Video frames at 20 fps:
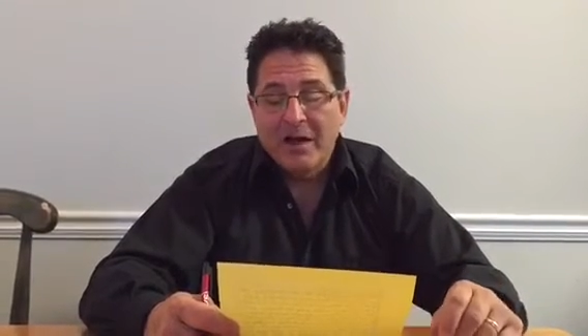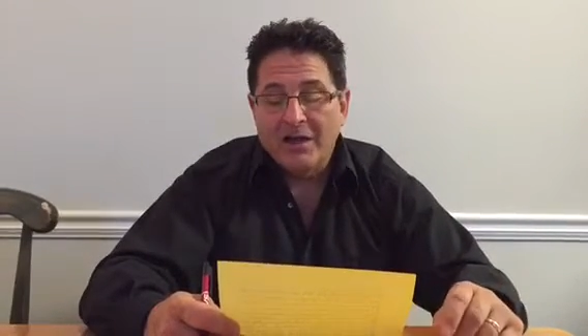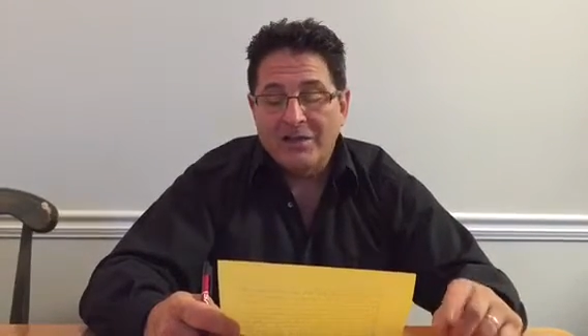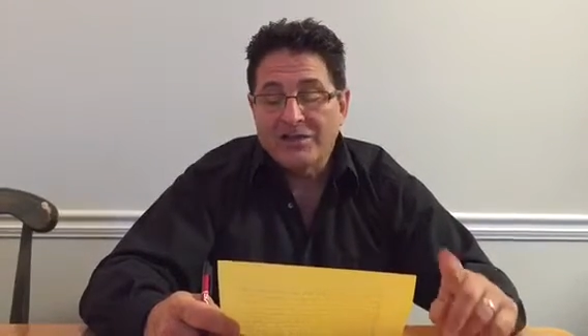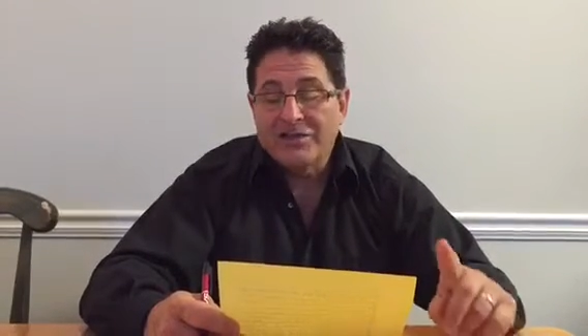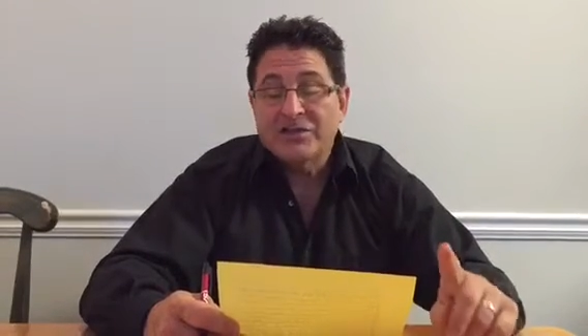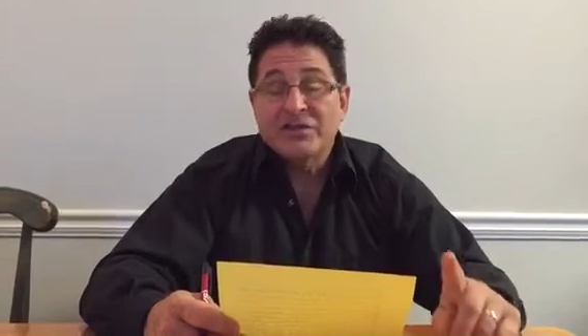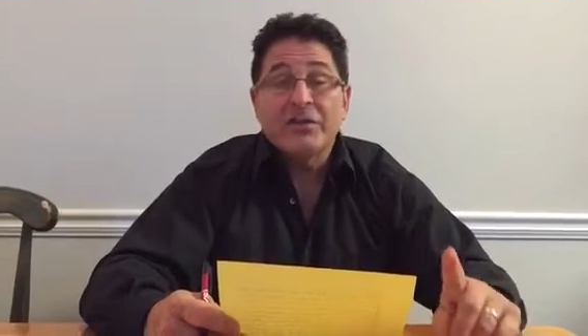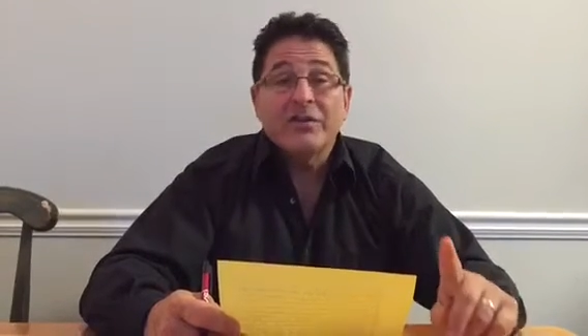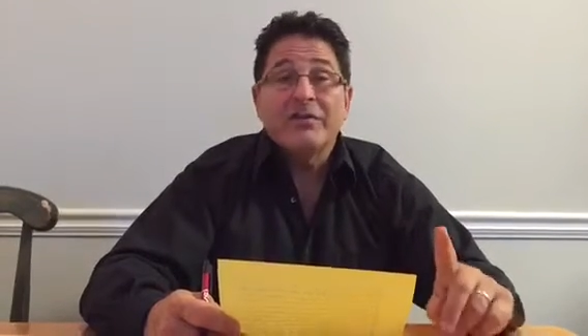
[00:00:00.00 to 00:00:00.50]
A
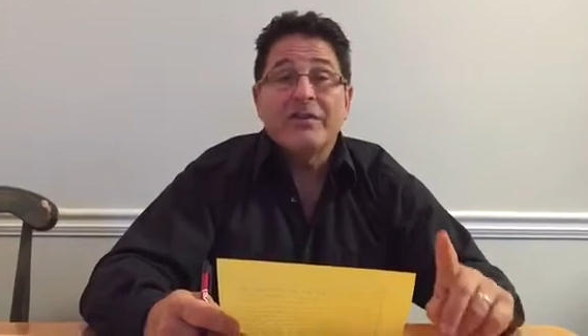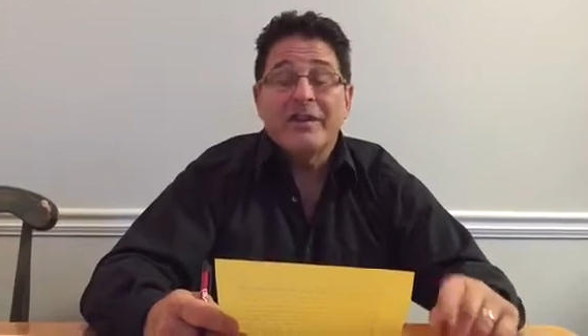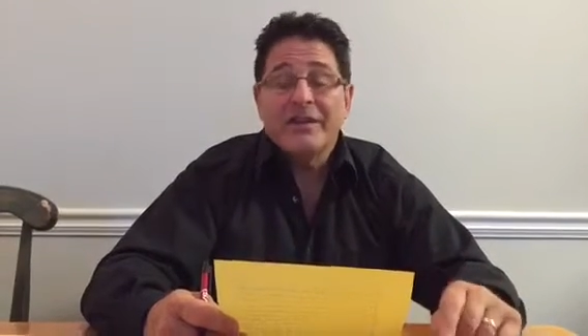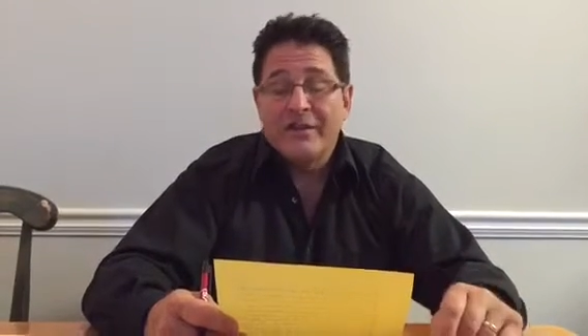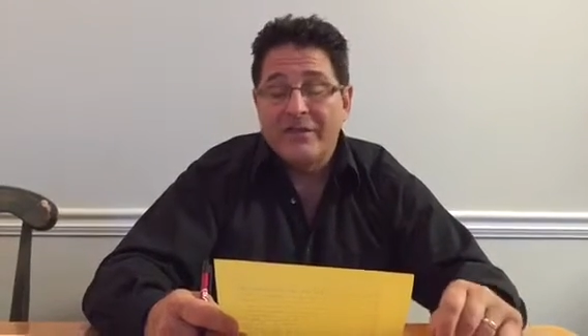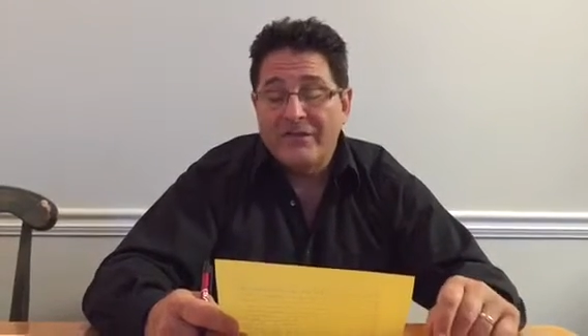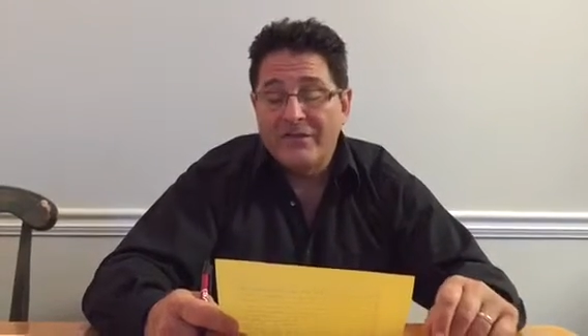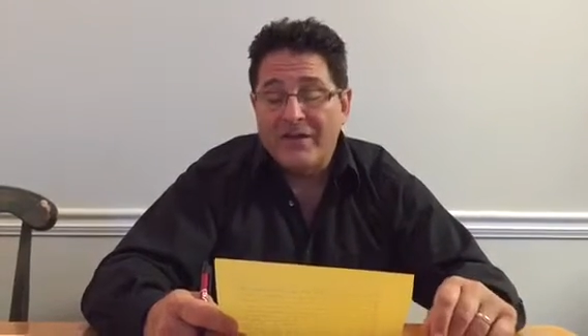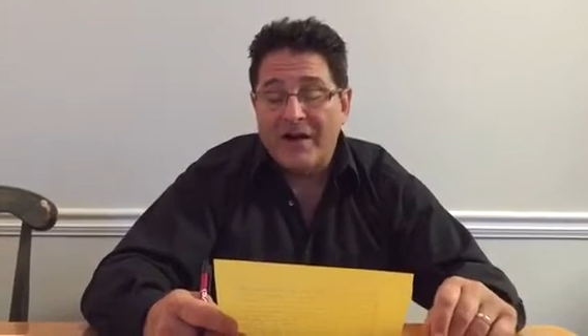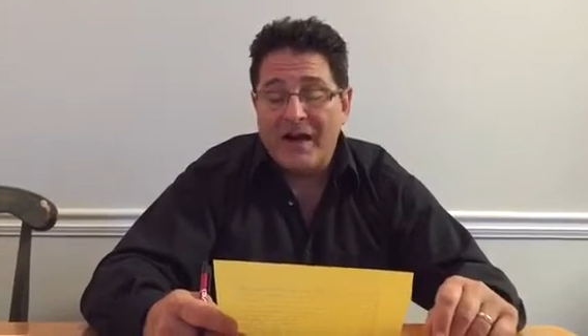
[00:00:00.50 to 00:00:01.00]

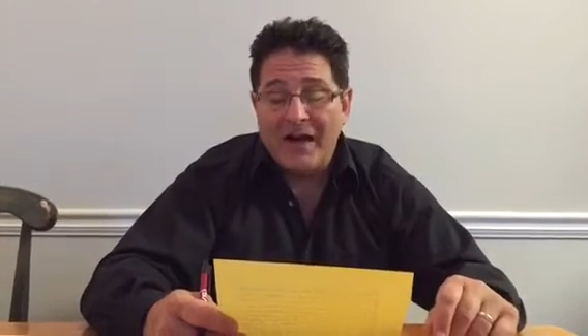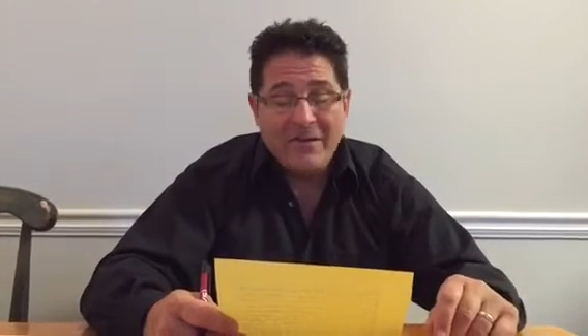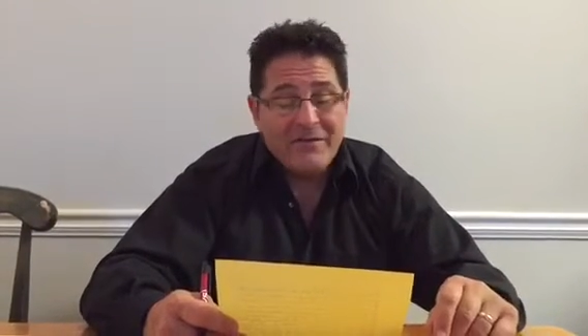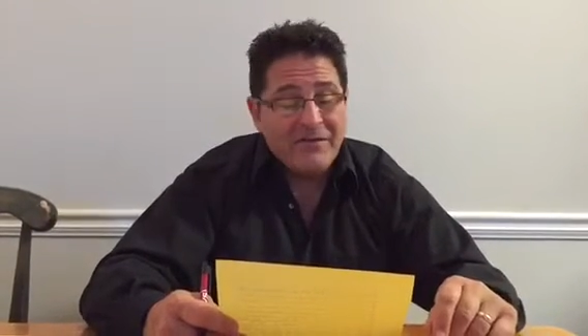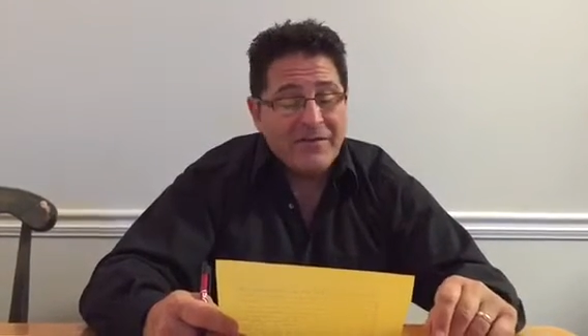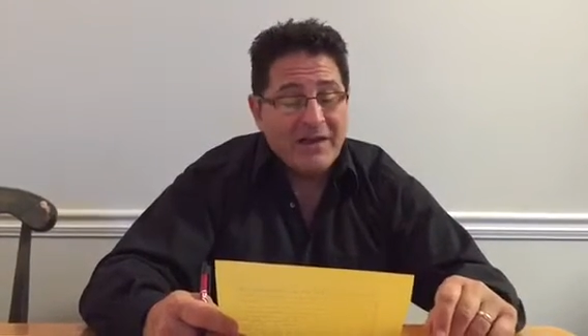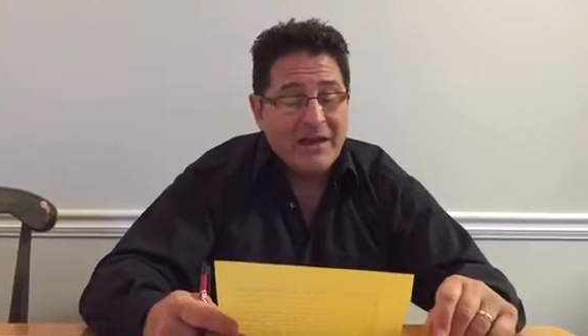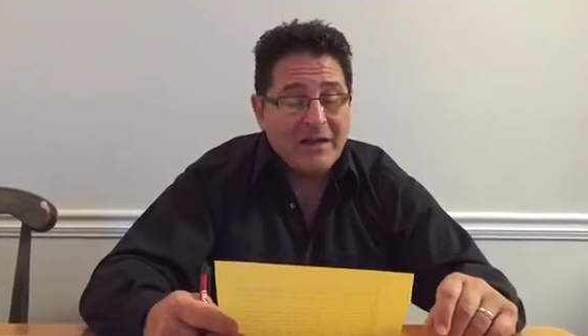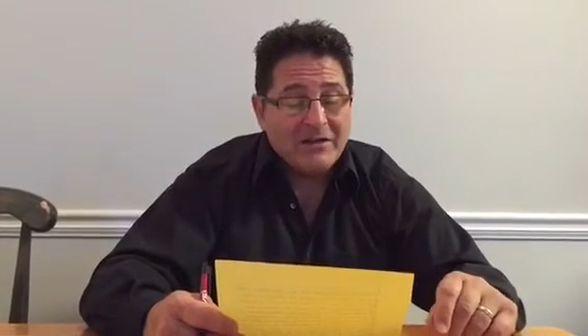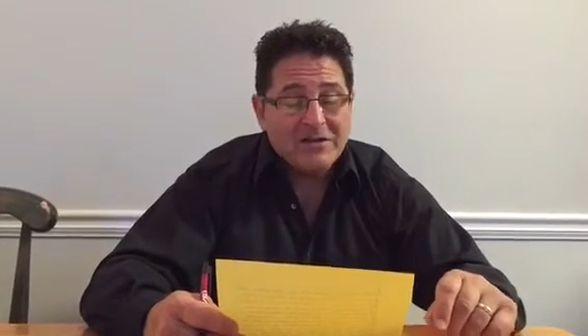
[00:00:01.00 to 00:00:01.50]
survey of
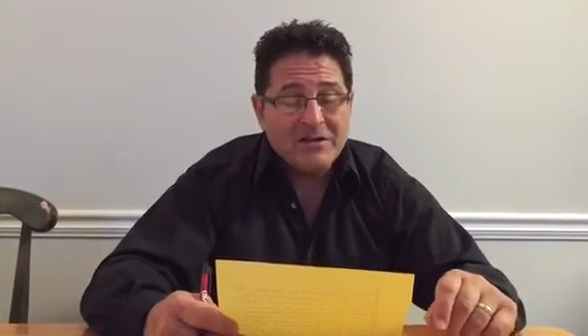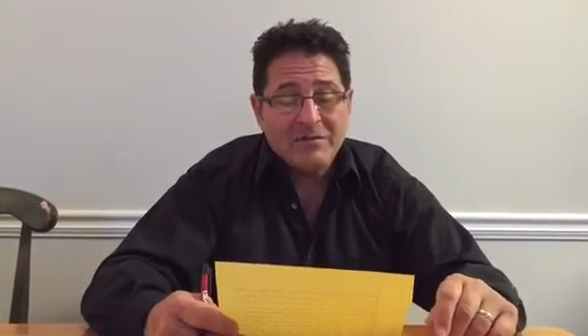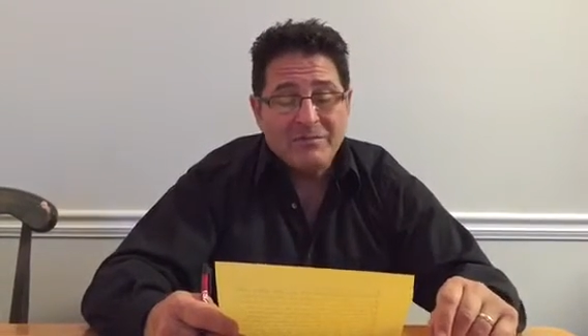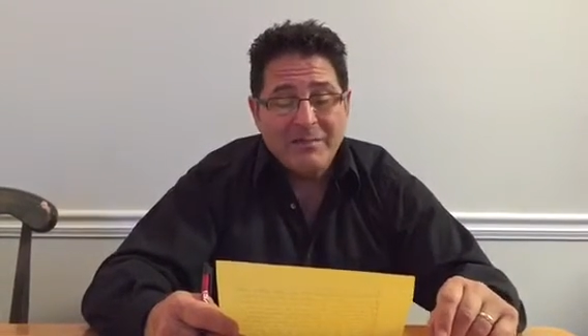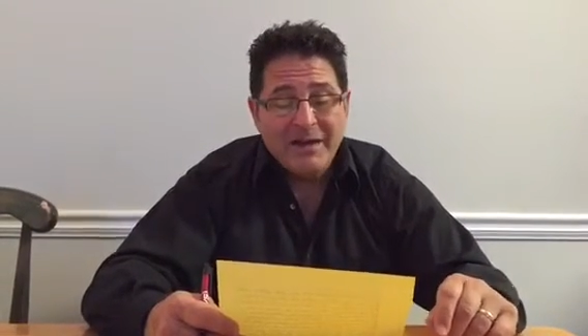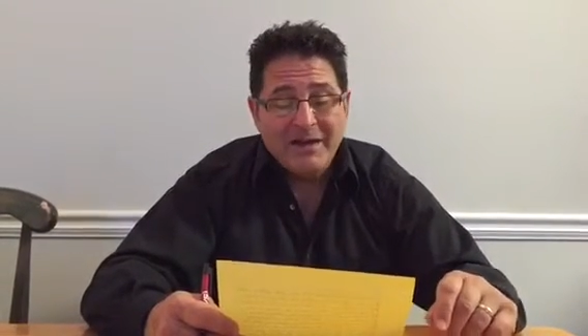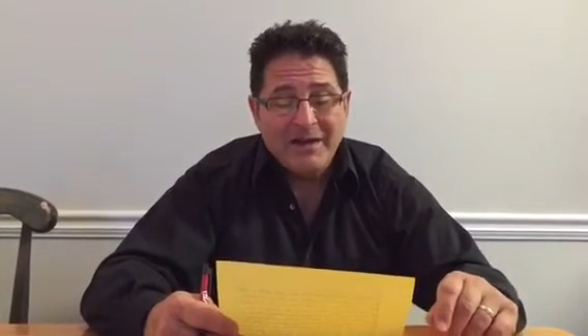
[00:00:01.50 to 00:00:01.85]
5,000